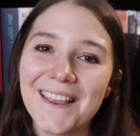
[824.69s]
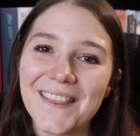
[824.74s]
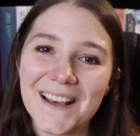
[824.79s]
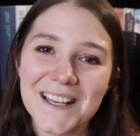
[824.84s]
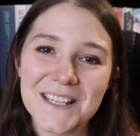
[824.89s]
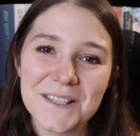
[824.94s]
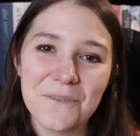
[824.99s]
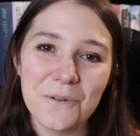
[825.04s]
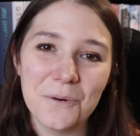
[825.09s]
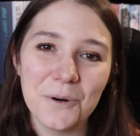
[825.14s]

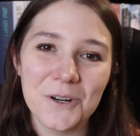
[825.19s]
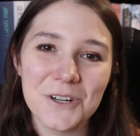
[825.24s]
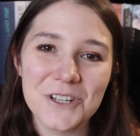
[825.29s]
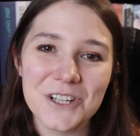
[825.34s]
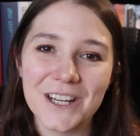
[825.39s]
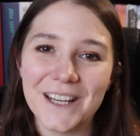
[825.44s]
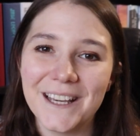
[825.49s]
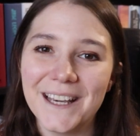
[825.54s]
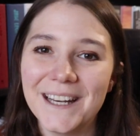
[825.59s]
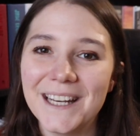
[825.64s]
Thanks for
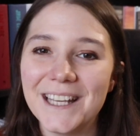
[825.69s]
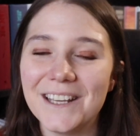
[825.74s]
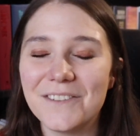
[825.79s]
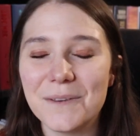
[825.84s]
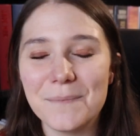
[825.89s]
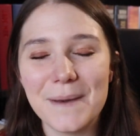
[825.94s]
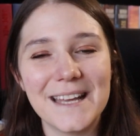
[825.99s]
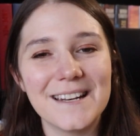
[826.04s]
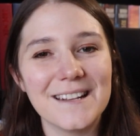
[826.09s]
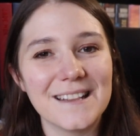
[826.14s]
watching
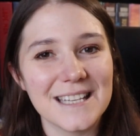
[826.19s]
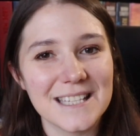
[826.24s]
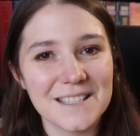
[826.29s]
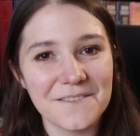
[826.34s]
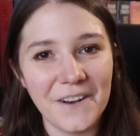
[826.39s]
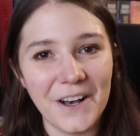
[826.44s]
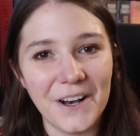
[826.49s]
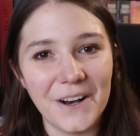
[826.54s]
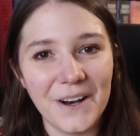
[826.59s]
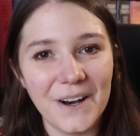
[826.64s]
if you made it
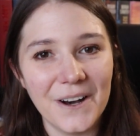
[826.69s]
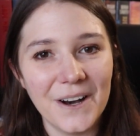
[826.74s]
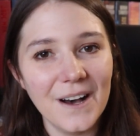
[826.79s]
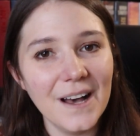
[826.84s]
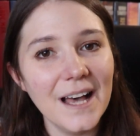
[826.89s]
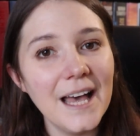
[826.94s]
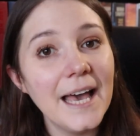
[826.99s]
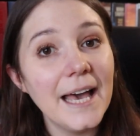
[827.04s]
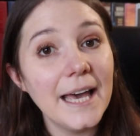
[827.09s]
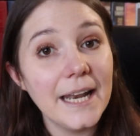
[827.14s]
this
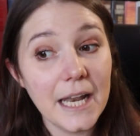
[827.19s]
far.